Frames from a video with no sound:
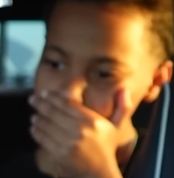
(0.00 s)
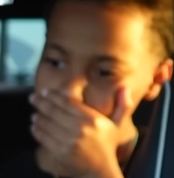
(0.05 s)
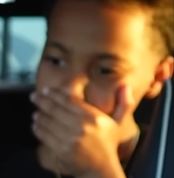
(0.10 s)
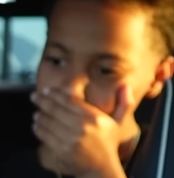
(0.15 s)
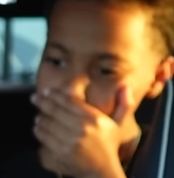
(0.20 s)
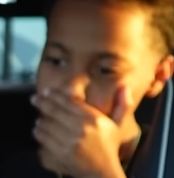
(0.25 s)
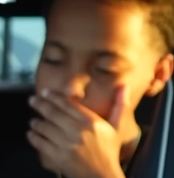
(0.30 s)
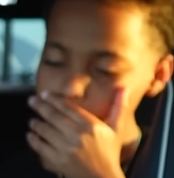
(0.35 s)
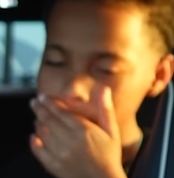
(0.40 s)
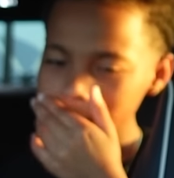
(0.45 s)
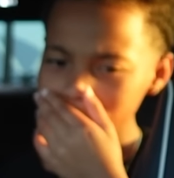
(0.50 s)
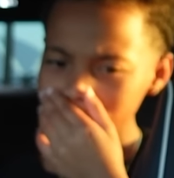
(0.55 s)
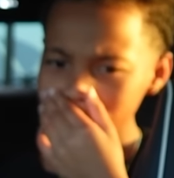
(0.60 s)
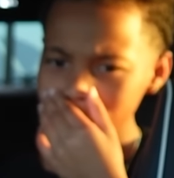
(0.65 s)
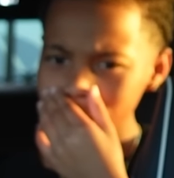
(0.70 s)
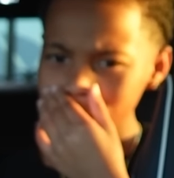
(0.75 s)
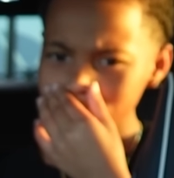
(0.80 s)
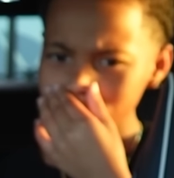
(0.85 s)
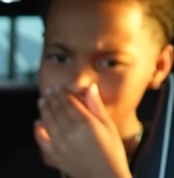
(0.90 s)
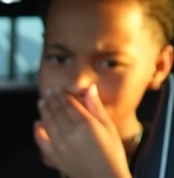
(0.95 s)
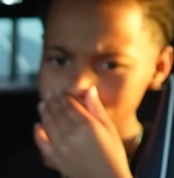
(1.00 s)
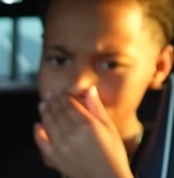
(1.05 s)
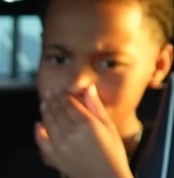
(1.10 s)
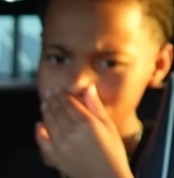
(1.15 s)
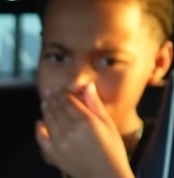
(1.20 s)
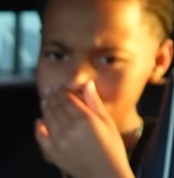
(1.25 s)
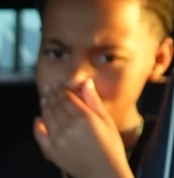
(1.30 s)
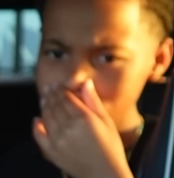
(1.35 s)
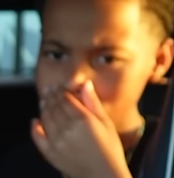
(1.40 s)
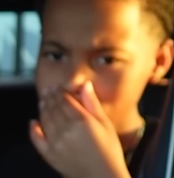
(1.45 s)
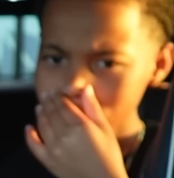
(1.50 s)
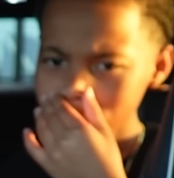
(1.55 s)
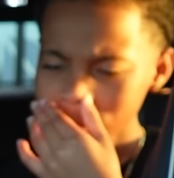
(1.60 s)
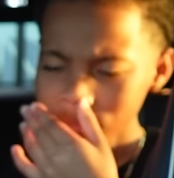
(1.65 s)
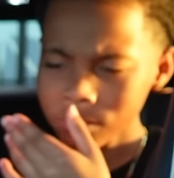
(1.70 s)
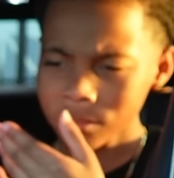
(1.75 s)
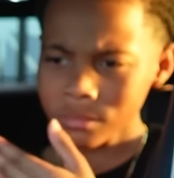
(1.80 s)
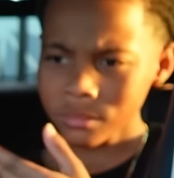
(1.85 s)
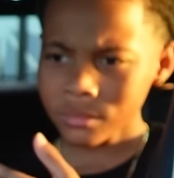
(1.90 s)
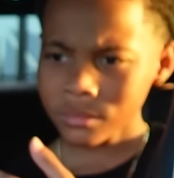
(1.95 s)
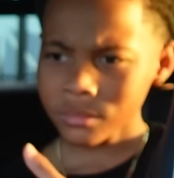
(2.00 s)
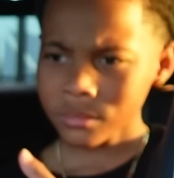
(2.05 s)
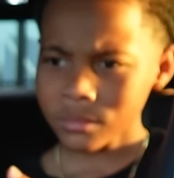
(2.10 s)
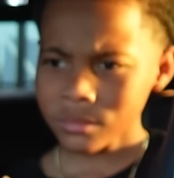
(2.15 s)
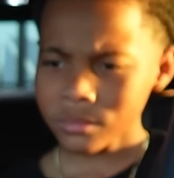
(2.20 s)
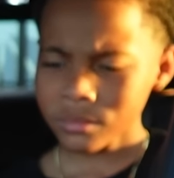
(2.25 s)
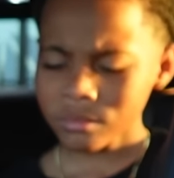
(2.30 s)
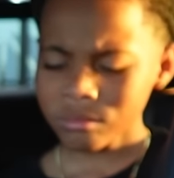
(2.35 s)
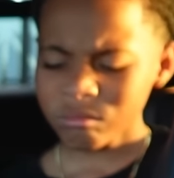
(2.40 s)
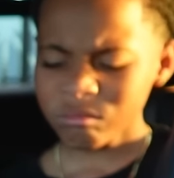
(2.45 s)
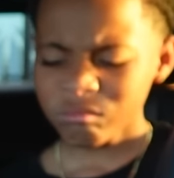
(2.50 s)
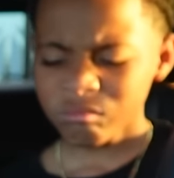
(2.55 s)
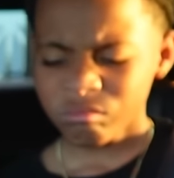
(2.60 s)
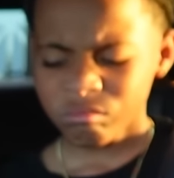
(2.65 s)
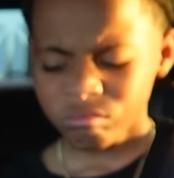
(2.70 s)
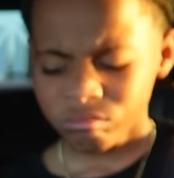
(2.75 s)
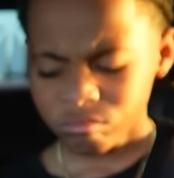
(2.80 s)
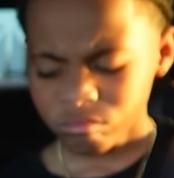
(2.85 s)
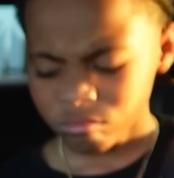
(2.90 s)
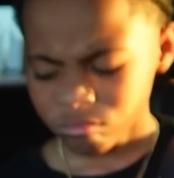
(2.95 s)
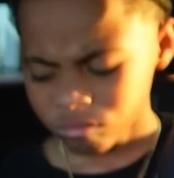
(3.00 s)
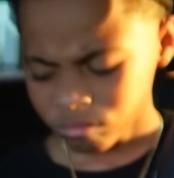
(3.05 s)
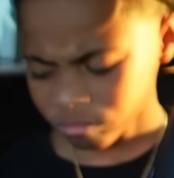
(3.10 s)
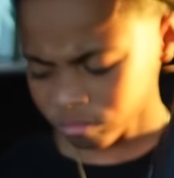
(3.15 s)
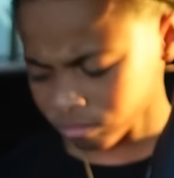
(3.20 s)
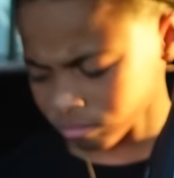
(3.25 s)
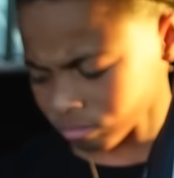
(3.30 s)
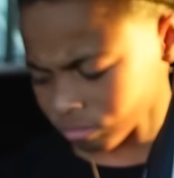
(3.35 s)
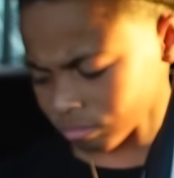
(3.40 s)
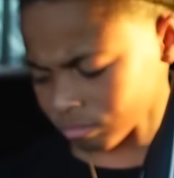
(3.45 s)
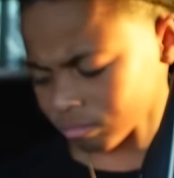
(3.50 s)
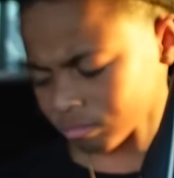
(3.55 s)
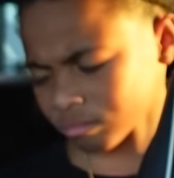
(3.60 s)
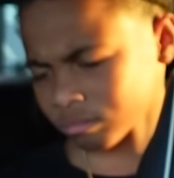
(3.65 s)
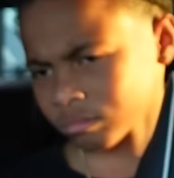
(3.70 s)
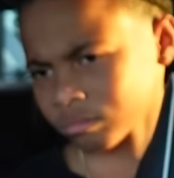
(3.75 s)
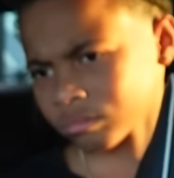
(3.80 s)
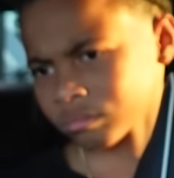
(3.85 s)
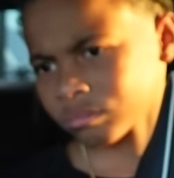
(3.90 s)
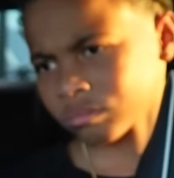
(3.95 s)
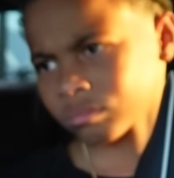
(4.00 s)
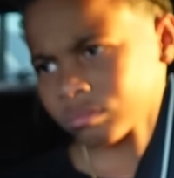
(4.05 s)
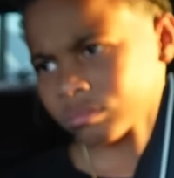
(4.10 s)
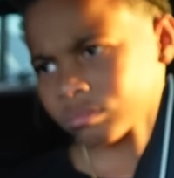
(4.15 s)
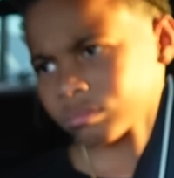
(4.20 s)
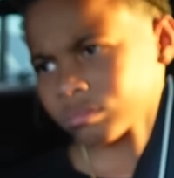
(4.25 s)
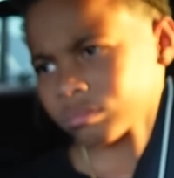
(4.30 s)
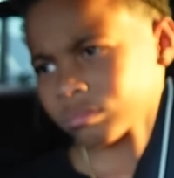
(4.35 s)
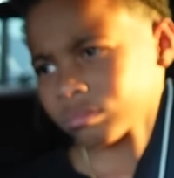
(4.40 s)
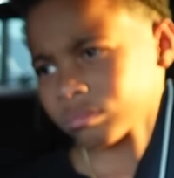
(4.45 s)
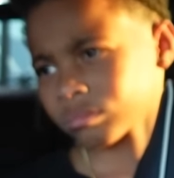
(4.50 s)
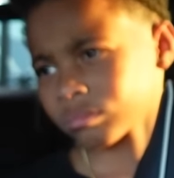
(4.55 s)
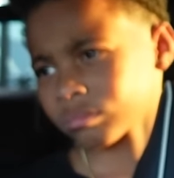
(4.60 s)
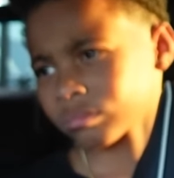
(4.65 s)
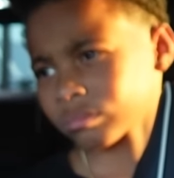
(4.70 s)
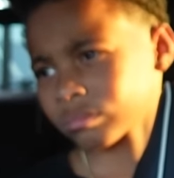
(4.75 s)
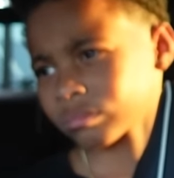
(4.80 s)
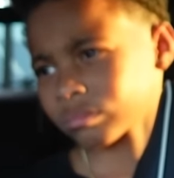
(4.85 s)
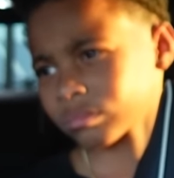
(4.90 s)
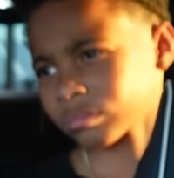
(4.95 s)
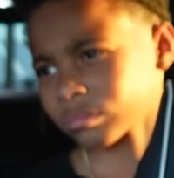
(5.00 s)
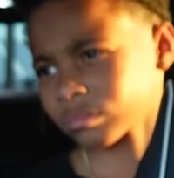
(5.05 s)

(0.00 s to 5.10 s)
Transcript: (not speaking)